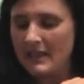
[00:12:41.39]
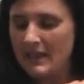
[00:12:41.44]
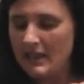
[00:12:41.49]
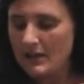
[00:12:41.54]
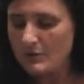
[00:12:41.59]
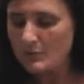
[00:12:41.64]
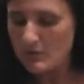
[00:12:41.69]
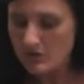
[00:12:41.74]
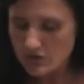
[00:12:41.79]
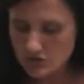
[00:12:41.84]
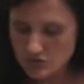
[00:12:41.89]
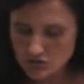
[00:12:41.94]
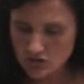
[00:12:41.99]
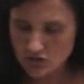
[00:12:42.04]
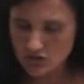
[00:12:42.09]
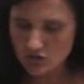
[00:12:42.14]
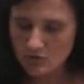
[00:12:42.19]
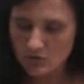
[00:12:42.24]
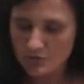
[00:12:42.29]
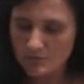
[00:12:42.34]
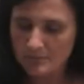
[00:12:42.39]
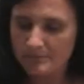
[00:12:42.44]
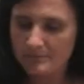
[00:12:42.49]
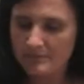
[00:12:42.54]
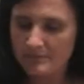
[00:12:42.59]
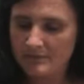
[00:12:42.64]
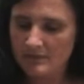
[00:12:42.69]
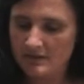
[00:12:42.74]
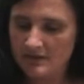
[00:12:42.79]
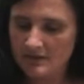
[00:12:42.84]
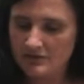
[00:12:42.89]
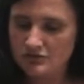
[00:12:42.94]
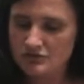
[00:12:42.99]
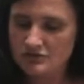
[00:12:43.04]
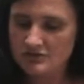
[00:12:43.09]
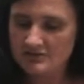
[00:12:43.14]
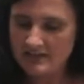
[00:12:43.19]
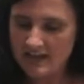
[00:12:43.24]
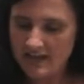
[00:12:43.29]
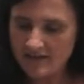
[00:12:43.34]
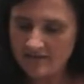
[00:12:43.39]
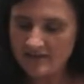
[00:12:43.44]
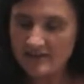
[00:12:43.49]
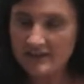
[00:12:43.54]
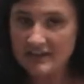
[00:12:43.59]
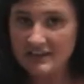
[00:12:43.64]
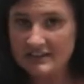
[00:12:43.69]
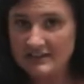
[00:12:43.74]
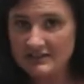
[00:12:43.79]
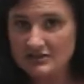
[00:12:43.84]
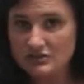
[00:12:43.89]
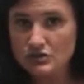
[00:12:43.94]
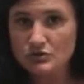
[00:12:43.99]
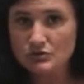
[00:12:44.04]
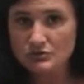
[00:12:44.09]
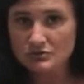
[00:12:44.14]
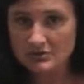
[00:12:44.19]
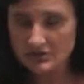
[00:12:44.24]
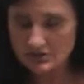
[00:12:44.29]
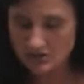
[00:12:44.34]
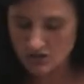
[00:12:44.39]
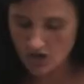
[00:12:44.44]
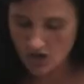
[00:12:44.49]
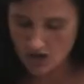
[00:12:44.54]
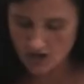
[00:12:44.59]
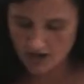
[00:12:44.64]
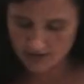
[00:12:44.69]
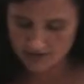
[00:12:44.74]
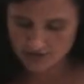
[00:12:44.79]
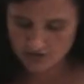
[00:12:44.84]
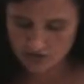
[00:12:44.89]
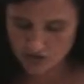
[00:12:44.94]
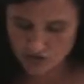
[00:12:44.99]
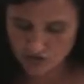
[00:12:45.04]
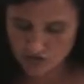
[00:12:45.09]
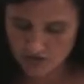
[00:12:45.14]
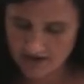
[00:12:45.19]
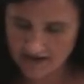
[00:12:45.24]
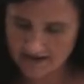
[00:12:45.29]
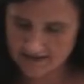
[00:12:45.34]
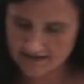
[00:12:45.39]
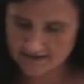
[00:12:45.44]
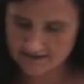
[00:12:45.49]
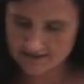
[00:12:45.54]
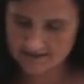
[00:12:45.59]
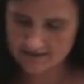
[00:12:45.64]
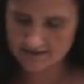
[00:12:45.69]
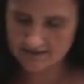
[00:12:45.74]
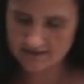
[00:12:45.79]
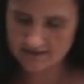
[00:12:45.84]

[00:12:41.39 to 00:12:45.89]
And what you do is you just have the kids use the tongs to trace